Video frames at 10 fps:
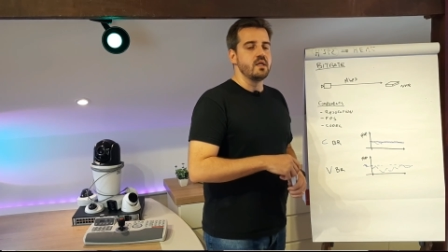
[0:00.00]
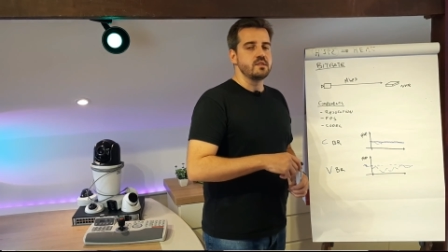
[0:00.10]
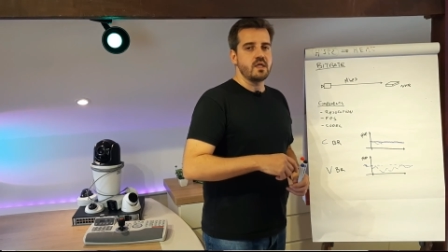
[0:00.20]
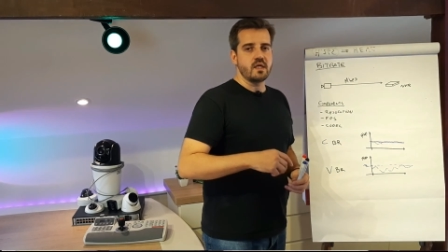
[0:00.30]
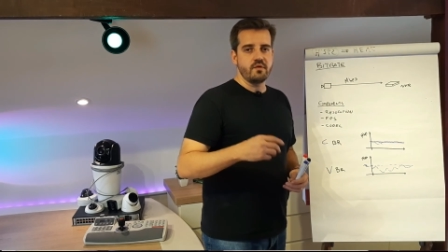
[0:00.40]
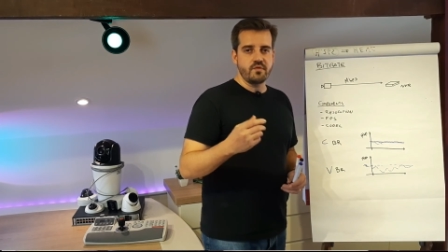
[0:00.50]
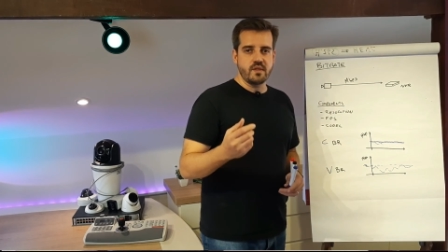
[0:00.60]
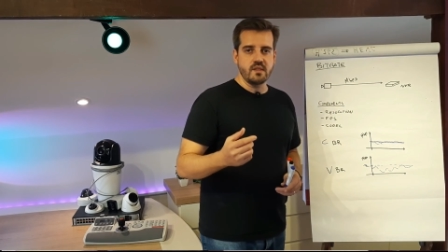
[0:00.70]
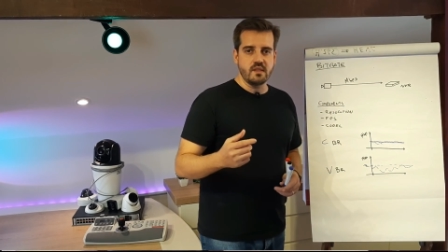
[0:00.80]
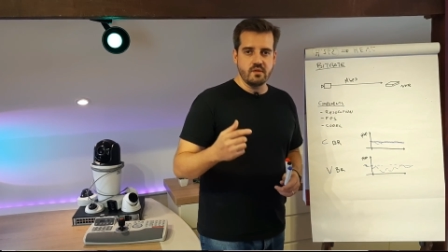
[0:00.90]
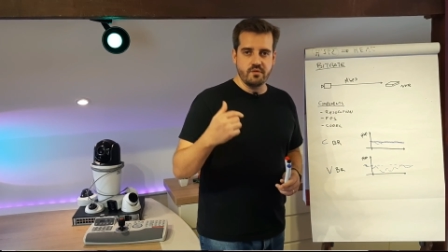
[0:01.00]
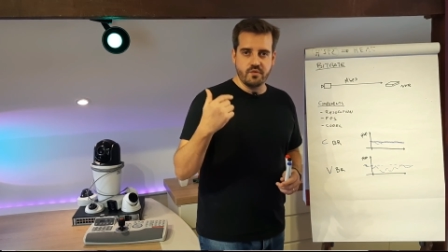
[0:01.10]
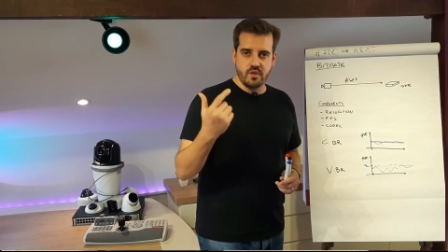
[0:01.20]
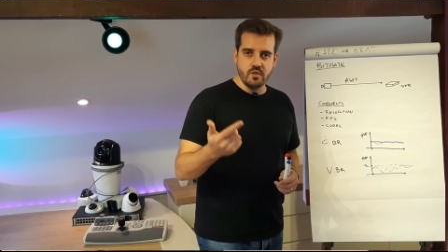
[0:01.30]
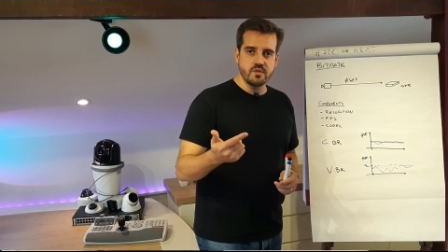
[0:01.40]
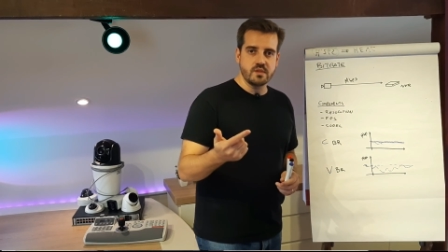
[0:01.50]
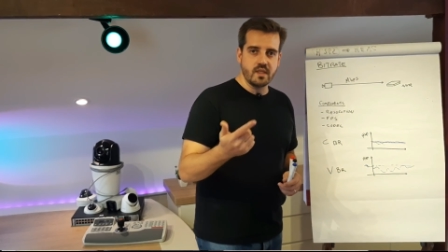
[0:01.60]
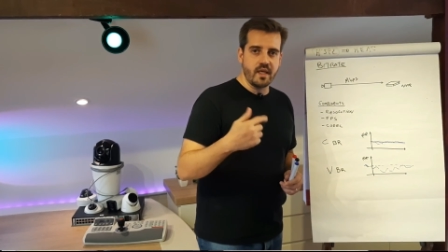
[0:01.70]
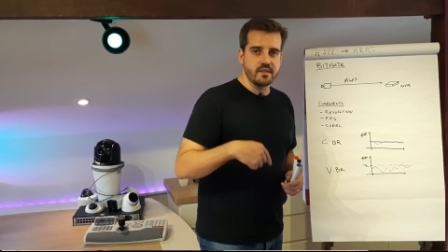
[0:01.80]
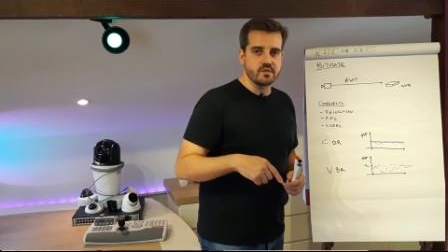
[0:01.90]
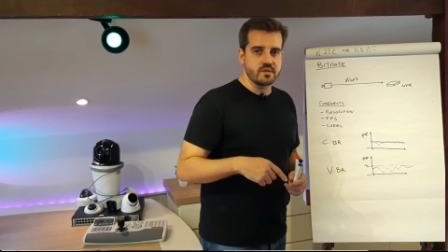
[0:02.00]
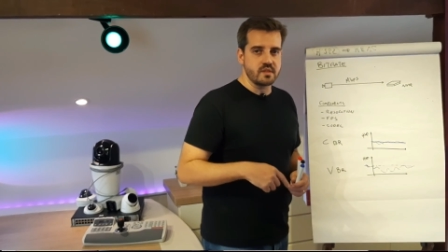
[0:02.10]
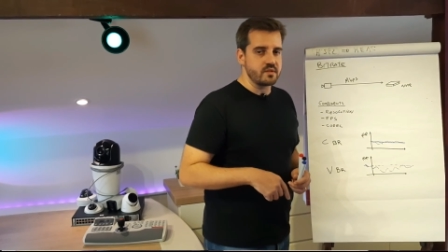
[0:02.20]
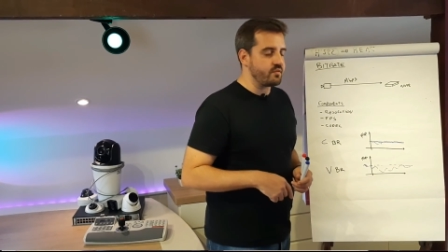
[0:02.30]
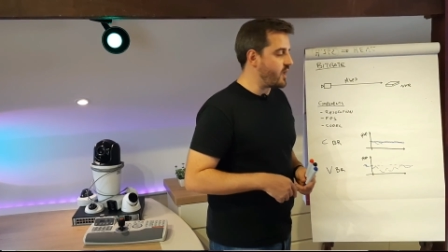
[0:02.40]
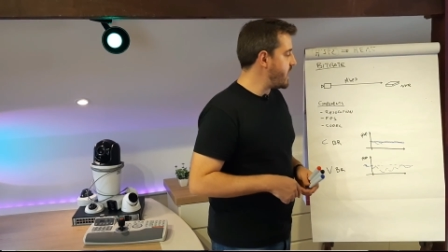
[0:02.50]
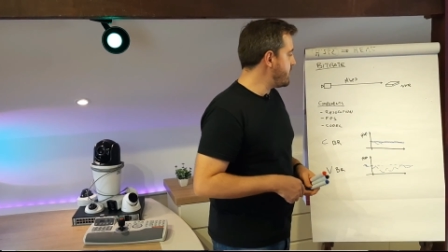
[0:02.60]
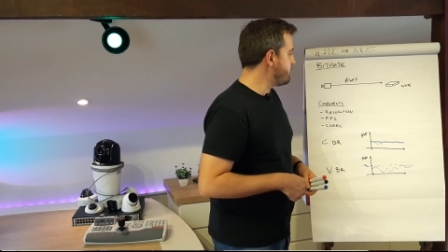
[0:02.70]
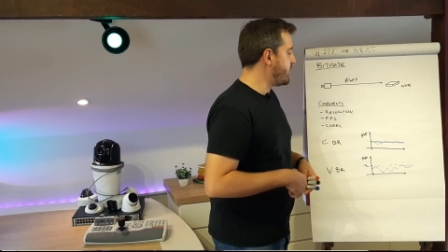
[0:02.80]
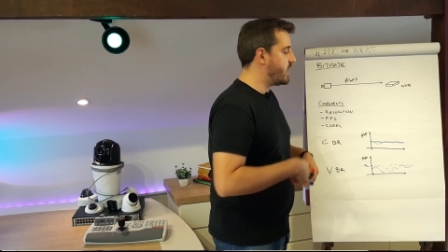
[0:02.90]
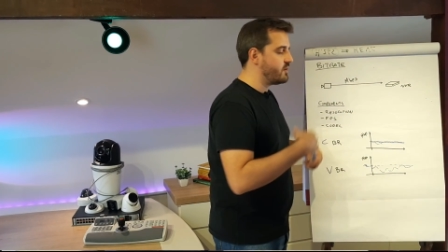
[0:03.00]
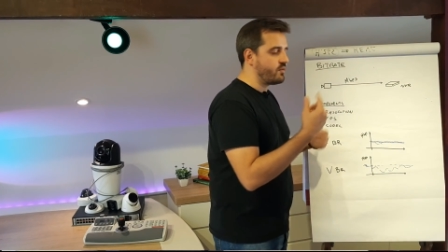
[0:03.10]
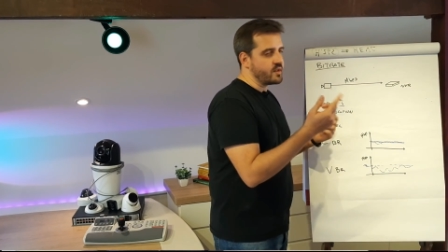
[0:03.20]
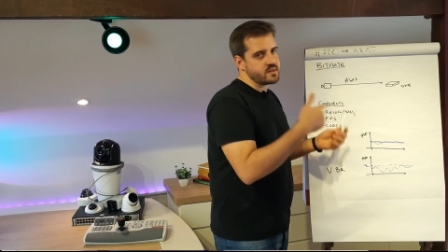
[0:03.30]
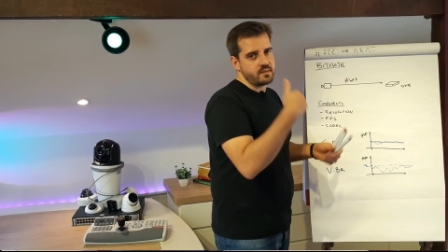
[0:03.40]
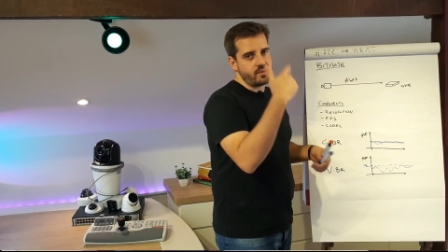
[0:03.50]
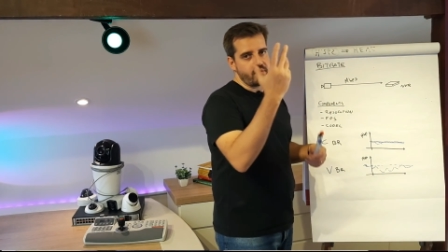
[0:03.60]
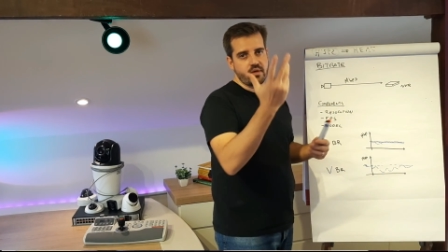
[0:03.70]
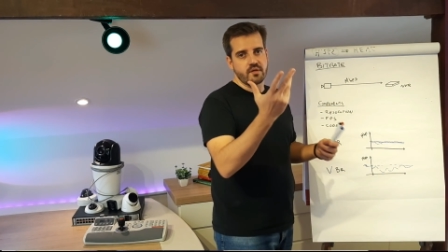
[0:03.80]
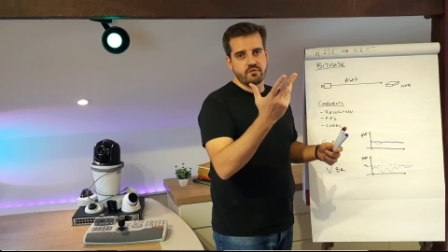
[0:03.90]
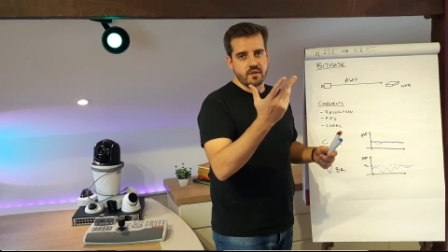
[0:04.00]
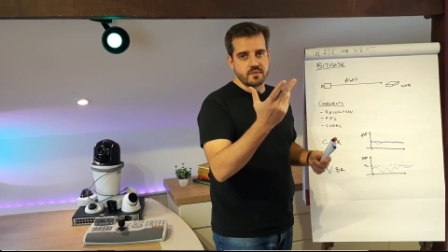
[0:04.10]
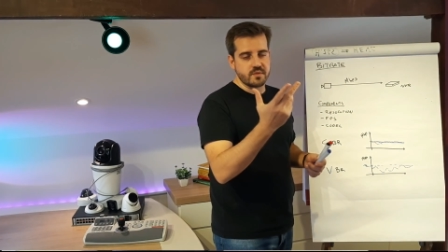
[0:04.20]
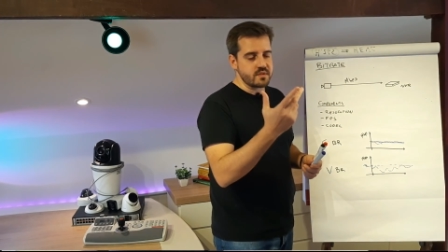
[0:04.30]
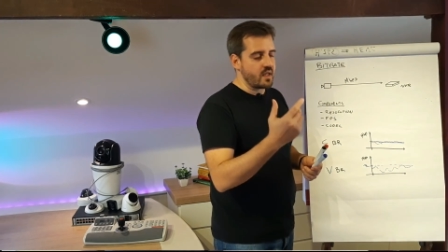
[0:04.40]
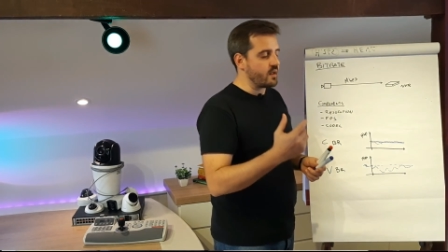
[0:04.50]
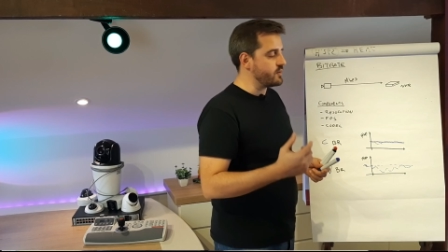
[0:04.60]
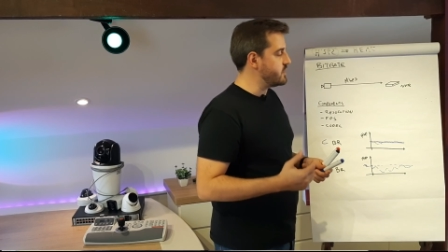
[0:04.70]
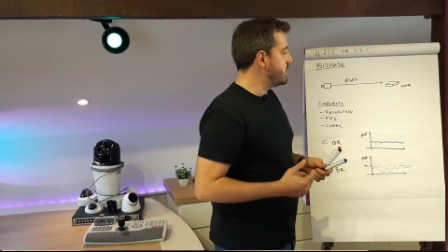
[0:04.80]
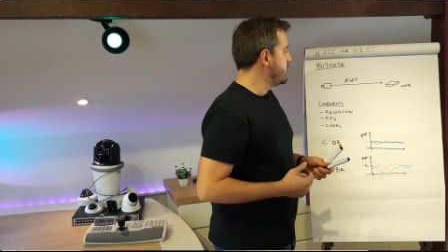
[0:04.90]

Check if using H.265 at, for example, 30 frames per second,